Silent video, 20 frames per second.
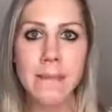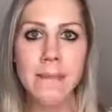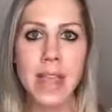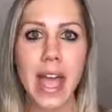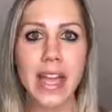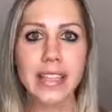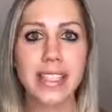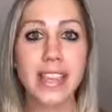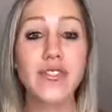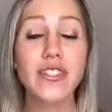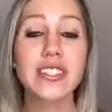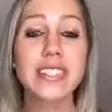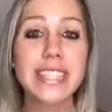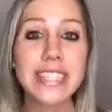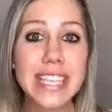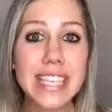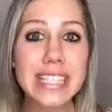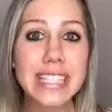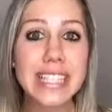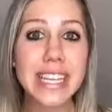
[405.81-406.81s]
and different
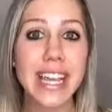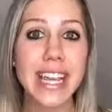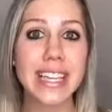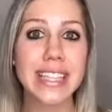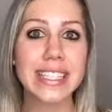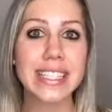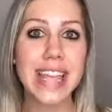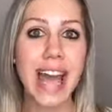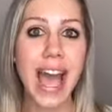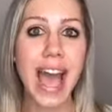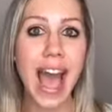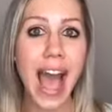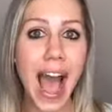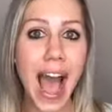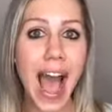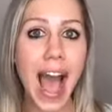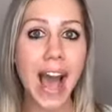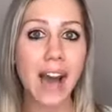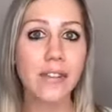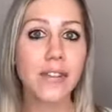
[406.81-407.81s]
seasonings that
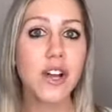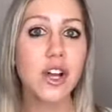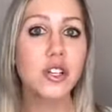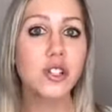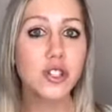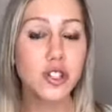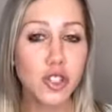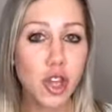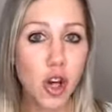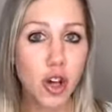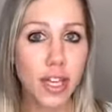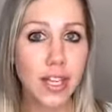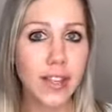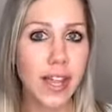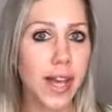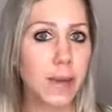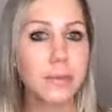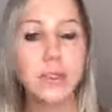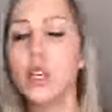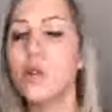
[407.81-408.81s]
have salt in
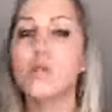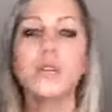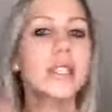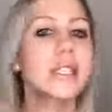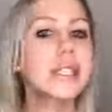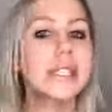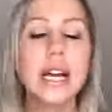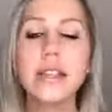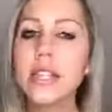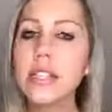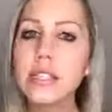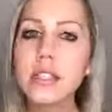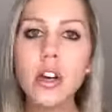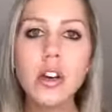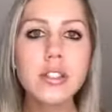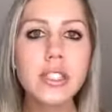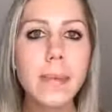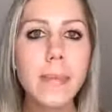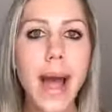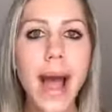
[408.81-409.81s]
them. So it's not that
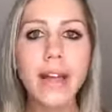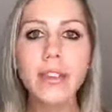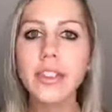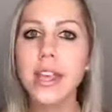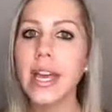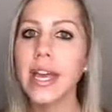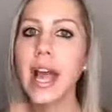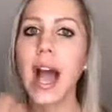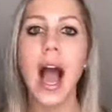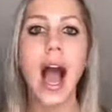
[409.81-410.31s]
salt's a bad thing.